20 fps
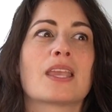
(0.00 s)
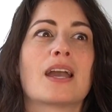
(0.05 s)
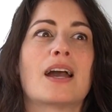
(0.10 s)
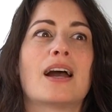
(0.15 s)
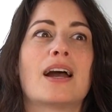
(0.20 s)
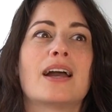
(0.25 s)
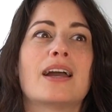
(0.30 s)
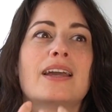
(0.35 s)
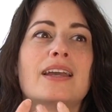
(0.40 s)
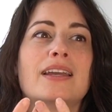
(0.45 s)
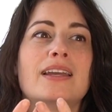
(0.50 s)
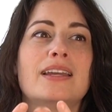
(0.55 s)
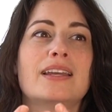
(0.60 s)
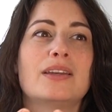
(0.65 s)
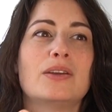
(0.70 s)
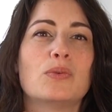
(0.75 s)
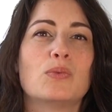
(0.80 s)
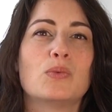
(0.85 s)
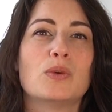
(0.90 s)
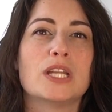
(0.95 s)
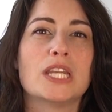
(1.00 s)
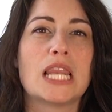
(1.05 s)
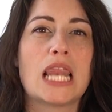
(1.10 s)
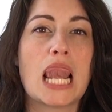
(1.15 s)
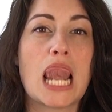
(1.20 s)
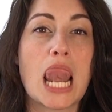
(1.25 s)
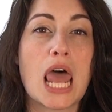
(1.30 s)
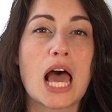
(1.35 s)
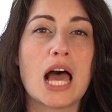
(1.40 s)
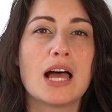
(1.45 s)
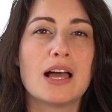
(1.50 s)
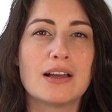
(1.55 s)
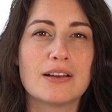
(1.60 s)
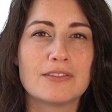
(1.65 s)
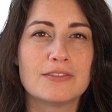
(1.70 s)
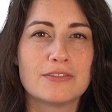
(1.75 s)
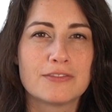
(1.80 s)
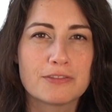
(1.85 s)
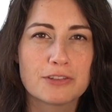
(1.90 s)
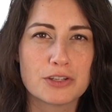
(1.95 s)
I would
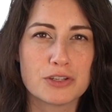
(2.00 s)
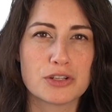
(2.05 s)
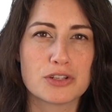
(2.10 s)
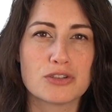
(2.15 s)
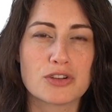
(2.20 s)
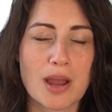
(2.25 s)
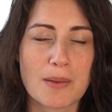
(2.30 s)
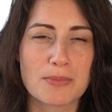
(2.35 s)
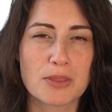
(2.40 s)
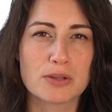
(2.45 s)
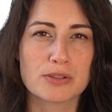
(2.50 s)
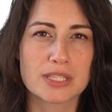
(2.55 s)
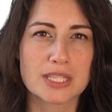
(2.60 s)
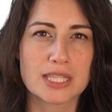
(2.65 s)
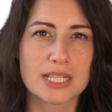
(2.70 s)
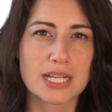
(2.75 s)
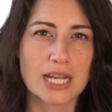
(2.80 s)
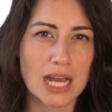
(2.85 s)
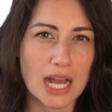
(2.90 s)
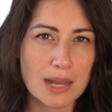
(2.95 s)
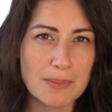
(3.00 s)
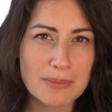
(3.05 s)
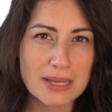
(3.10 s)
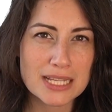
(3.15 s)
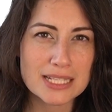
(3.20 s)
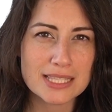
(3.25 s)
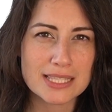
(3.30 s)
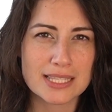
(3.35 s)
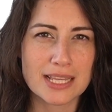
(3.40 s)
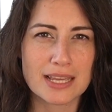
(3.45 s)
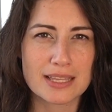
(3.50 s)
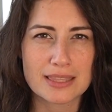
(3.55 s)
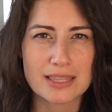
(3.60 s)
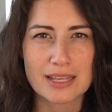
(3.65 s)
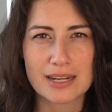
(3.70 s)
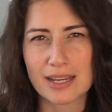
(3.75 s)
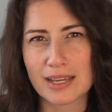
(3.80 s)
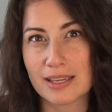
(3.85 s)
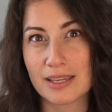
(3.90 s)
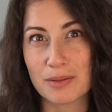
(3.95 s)
love for you to drop those in the comments, and
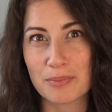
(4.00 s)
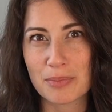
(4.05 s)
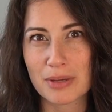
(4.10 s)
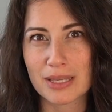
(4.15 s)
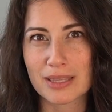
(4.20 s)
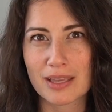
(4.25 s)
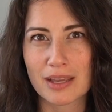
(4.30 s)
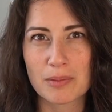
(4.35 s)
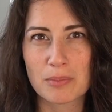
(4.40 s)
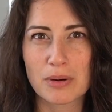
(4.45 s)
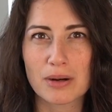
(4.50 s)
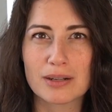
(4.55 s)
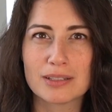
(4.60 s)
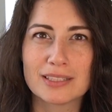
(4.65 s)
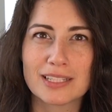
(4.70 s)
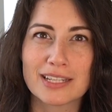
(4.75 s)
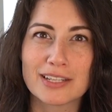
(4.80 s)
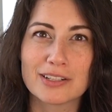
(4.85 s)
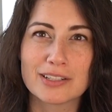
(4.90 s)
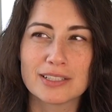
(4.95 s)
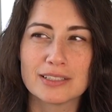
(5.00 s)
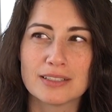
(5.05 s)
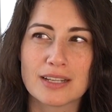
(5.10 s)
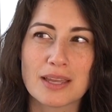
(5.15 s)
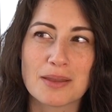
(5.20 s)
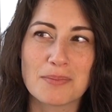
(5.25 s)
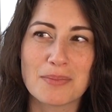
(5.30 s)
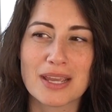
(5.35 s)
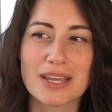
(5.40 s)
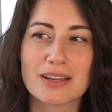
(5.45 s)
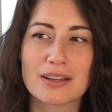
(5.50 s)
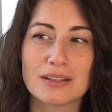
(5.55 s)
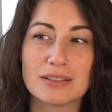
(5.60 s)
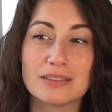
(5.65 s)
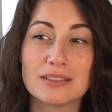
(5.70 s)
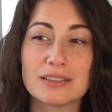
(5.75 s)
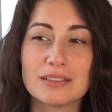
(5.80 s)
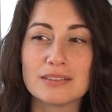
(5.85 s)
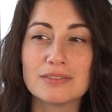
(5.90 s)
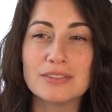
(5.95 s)
then I can pick that apart later and make a
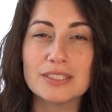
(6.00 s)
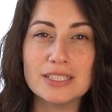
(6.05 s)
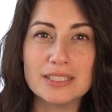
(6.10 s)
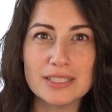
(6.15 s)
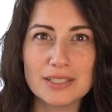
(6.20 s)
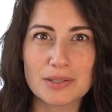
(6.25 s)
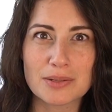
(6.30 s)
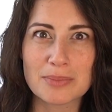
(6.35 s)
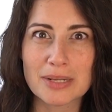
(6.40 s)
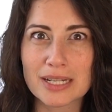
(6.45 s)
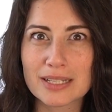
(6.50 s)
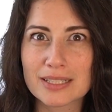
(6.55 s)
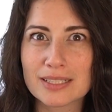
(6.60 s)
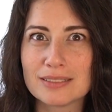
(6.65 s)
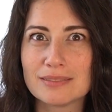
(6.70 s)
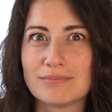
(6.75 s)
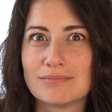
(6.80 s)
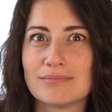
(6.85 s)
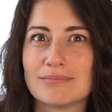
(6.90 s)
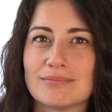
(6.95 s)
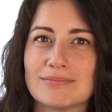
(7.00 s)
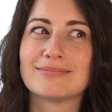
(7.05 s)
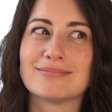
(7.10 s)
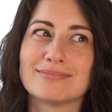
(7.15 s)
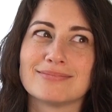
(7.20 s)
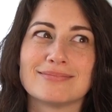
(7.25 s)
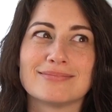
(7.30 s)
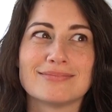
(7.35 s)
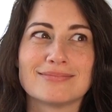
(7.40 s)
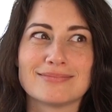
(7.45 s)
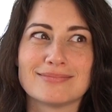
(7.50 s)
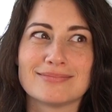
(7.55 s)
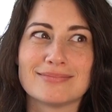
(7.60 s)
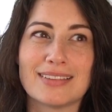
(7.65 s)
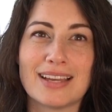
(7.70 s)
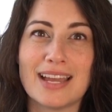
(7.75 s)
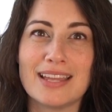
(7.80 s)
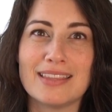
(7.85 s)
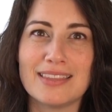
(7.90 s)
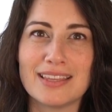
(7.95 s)
little video about it.
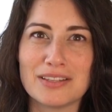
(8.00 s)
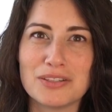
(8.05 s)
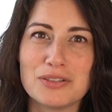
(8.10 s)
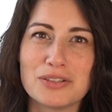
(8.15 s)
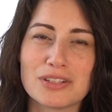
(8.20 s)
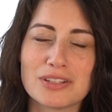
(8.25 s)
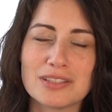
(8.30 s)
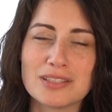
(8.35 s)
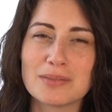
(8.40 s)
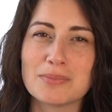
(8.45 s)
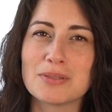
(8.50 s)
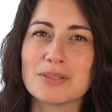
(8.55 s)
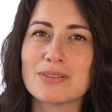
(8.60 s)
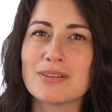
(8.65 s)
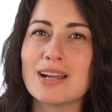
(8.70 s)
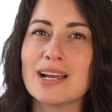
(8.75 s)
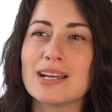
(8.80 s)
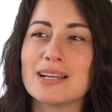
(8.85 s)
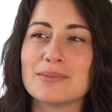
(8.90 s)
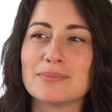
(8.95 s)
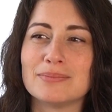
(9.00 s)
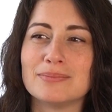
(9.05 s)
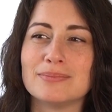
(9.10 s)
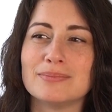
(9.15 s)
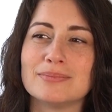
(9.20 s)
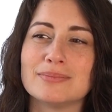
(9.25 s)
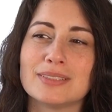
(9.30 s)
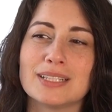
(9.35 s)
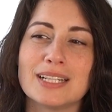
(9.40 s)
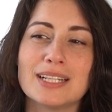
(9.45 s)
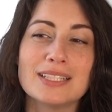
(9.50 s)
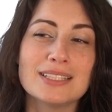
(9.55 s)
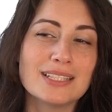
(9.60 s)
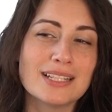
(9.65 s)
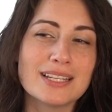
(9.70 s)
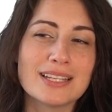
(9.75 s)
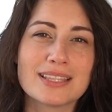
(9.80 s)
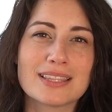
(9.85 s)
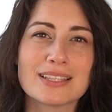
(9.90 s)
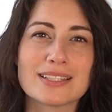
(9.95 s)
And then you should subscribe and
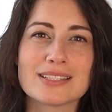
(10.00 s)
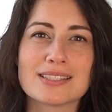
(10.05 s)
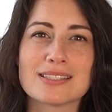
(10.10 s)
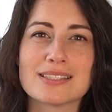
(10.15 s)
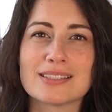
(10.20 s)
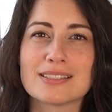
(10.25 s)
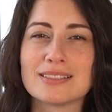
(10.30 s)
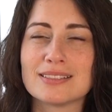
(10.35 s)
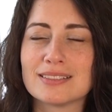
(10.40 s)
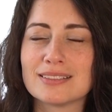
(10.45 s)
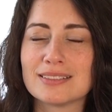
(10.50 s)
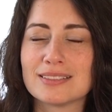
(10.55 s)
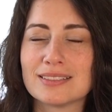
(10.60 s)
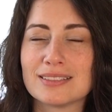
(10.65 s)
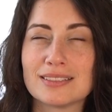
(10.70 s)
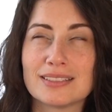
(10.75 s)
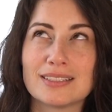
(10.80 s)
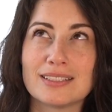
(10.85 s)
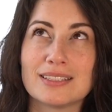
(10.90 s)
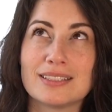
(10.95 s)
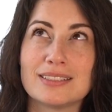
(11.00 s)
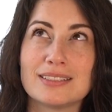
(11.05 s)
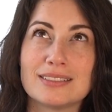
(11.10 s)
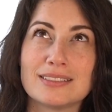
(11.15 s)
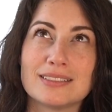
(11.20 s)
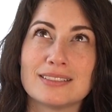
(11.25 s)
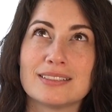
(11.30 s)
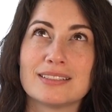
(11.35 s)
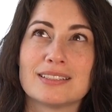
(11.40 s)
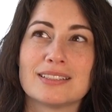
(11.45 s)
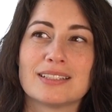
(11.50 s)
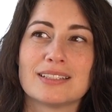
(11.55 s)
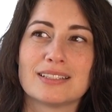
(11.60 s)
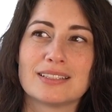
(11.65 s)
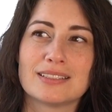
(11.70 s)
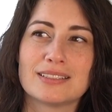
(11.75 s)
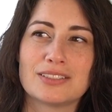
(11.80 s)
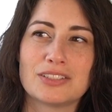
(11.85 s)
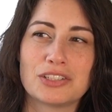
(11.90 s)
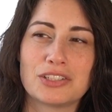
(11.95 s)
like this and
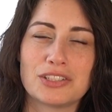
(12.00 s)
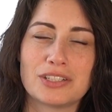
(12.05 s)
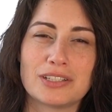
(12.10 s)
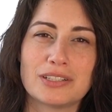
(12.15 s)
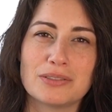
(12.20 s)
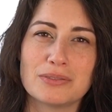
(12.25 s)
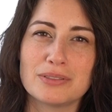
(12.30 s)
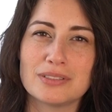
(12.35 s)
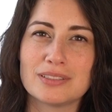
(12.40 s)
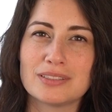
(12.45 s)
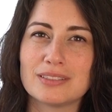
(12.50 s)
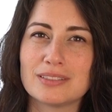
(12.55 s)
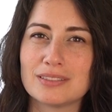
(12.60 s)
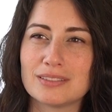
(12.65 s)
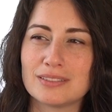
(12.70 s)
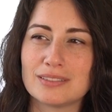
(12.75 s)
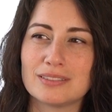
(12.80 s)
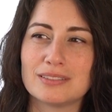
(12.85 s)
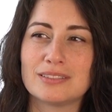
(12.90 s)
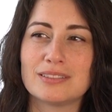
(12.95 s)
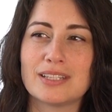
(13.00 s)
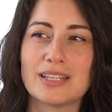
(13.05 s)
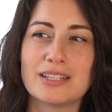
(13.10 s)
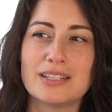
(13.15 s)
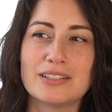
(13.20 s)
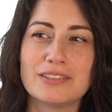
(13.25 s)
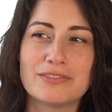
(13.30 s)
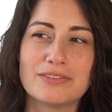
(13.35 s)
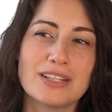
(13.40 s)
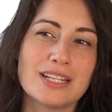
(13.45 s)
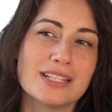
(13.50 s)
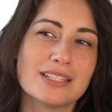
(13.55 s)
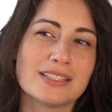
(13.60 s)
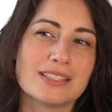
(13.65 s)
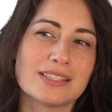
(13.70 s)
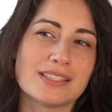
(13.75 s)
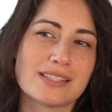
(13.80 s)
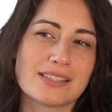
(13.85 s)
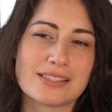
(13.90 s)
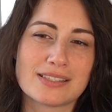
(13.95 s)
share it with 10 of your
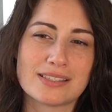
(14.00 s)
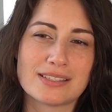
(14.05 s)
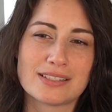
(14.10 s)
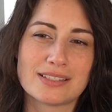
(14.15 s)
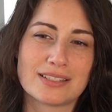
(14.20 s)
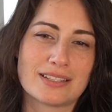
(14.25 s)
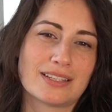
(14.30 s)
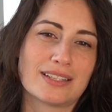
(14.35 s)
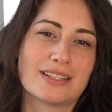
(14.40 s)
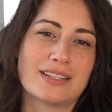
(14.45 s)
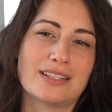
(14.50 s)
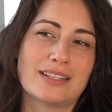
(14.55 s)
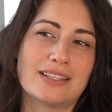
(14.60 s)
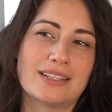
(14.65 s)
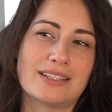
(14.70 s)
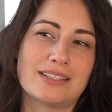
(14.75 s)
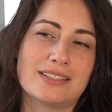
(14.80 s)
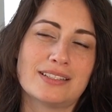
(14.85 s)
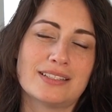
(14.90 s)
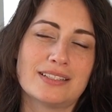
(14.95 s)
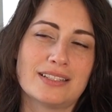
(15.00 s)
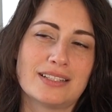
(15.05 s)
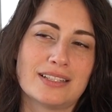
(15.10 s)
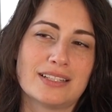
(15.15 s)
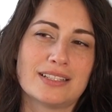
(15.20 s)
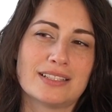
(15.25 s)
friends, and